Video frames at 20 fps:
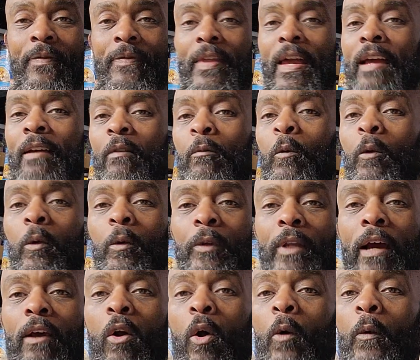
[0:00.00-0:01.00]
That will
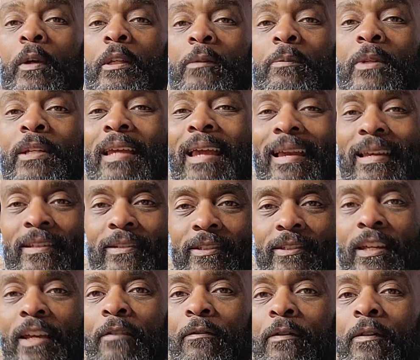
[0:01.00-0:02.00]
not always be a
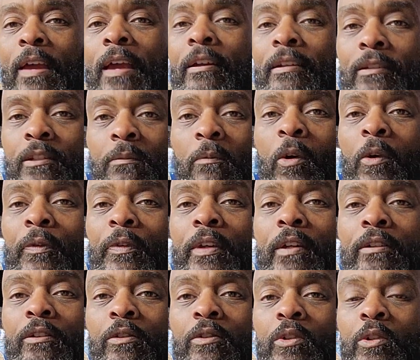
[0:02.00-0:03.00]
safe and smart
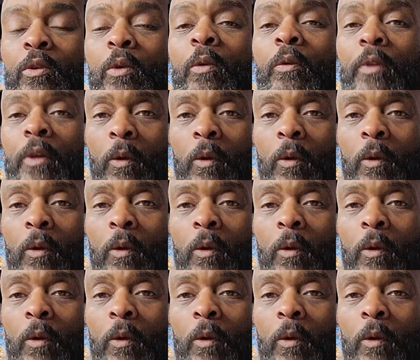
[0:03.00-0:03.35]
thing to do.